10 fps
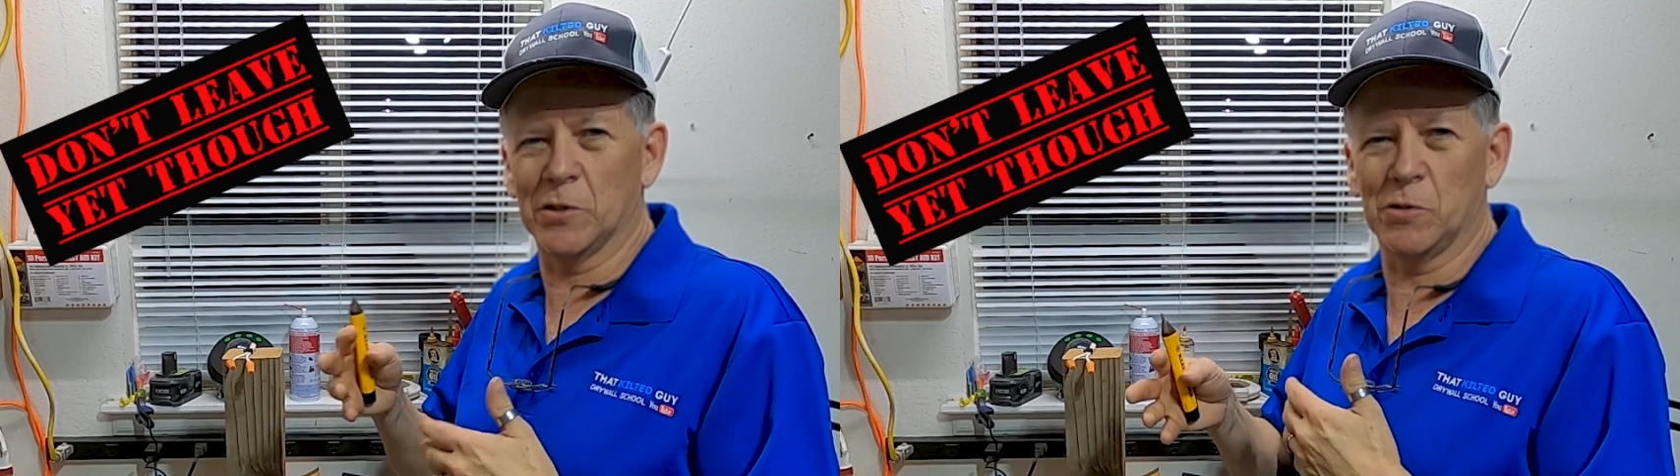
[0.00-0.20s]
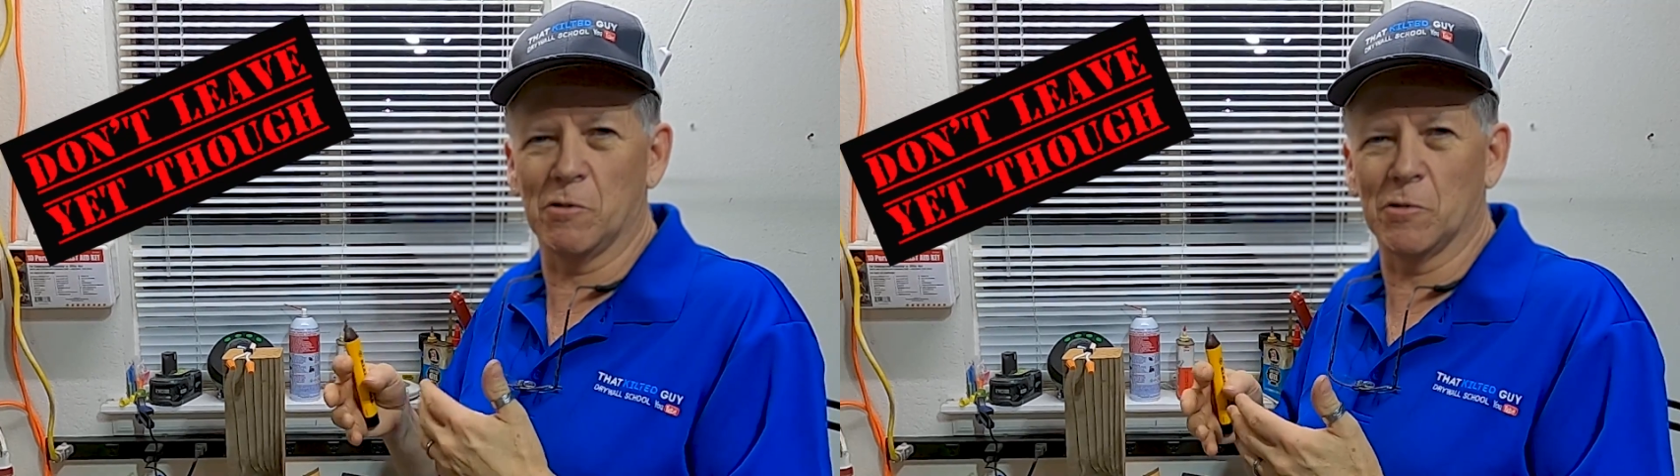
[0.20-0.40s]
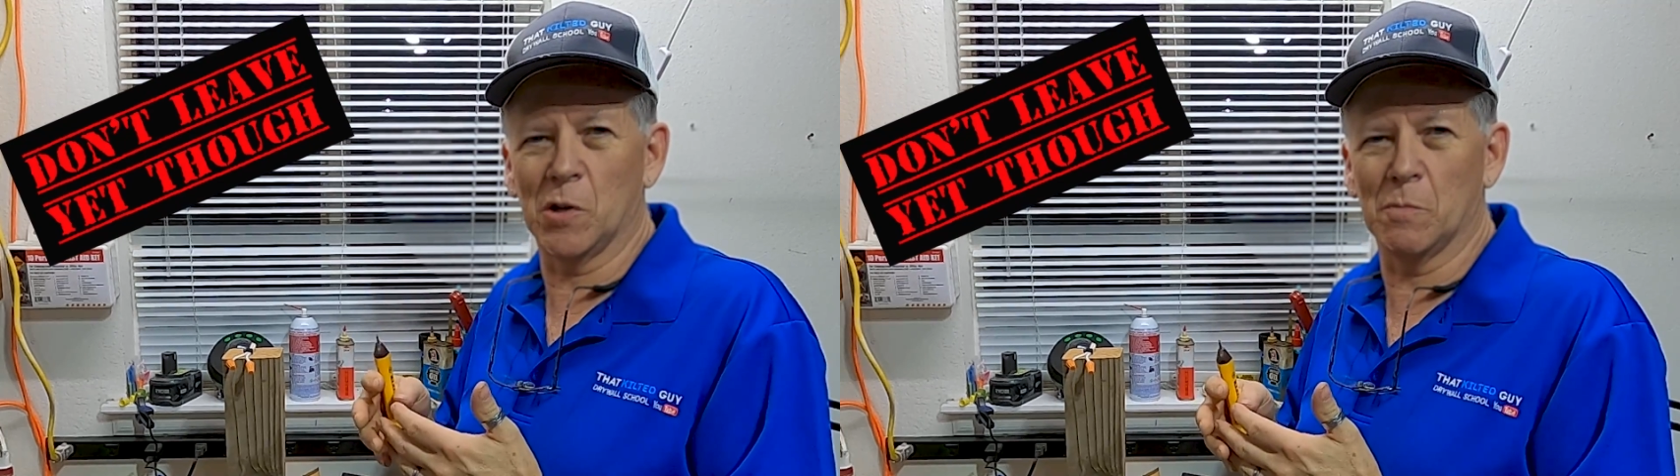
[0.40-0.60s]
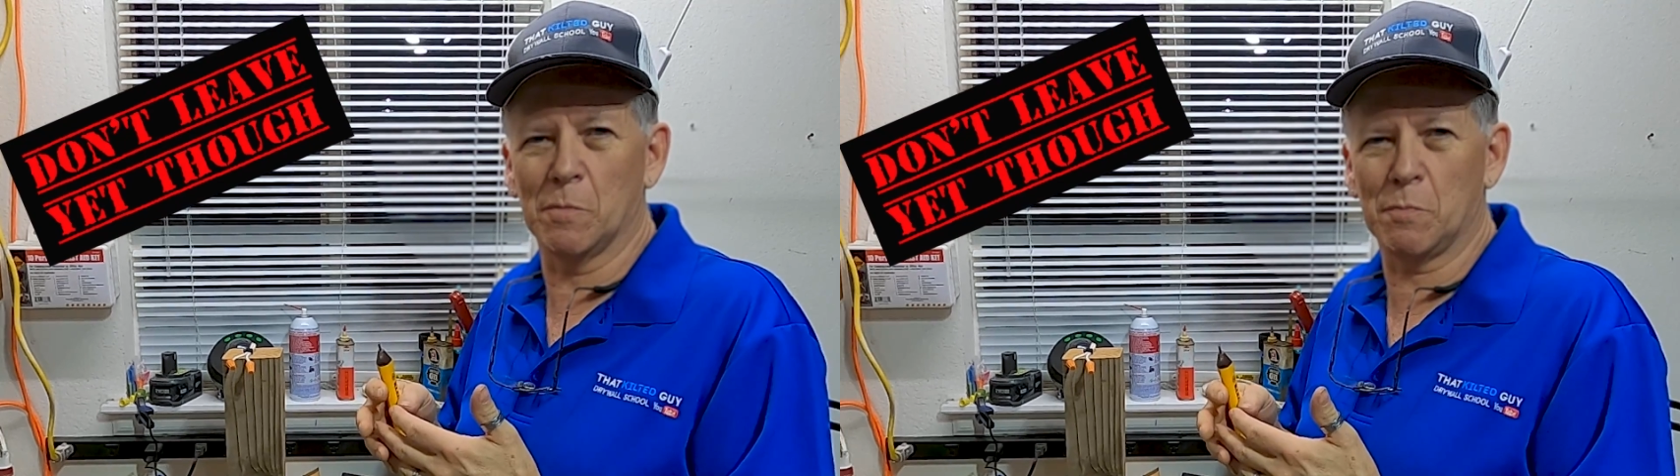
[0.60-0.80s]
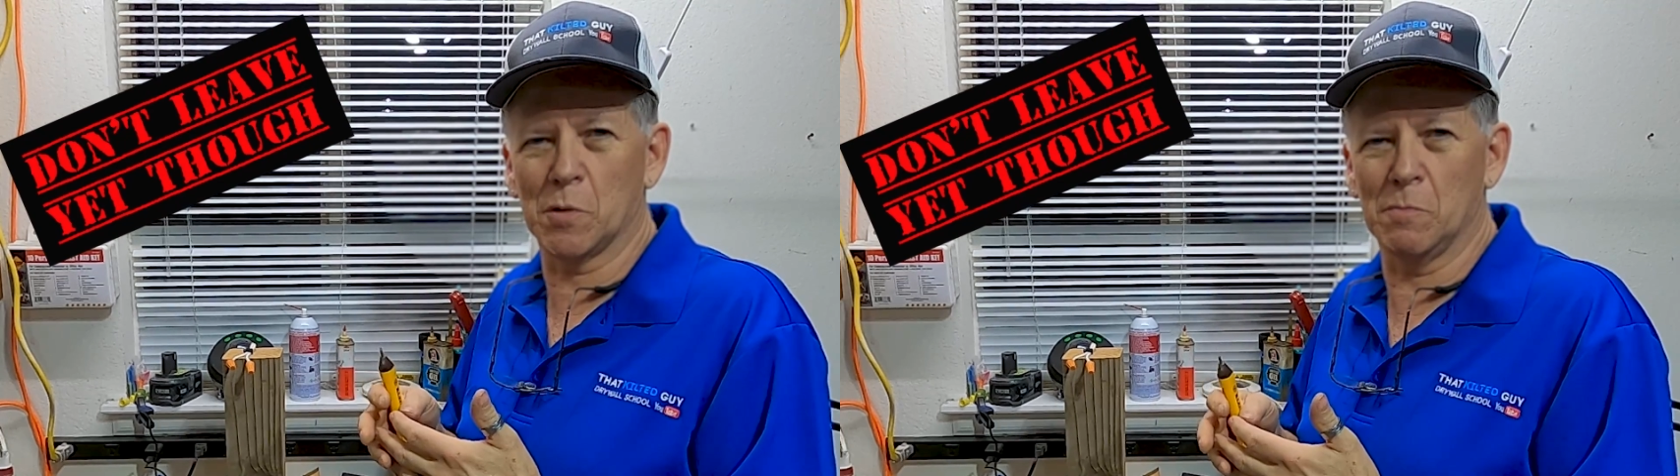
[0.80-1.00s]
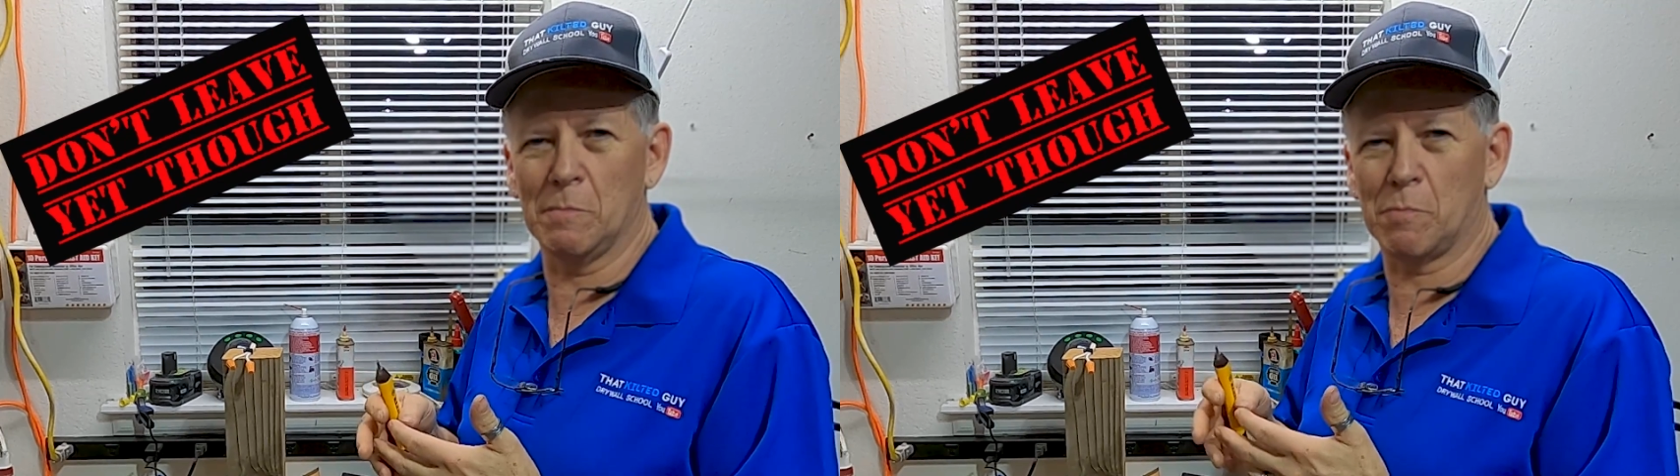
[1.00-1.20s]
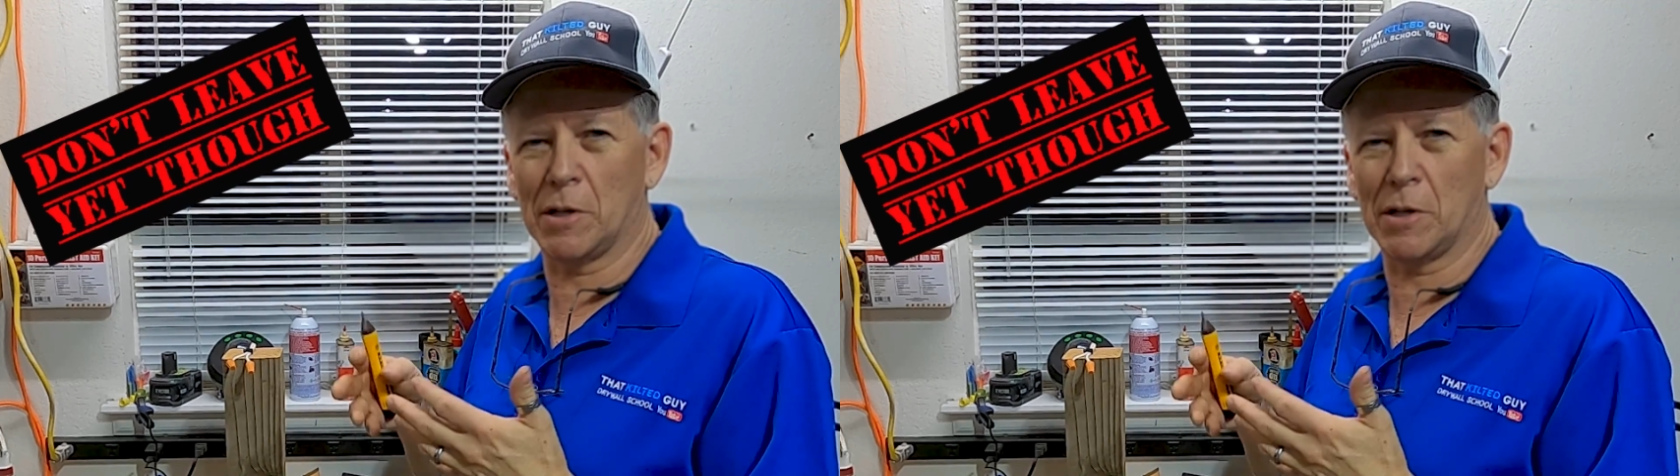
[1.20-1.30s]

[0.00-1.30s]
do your own home improvement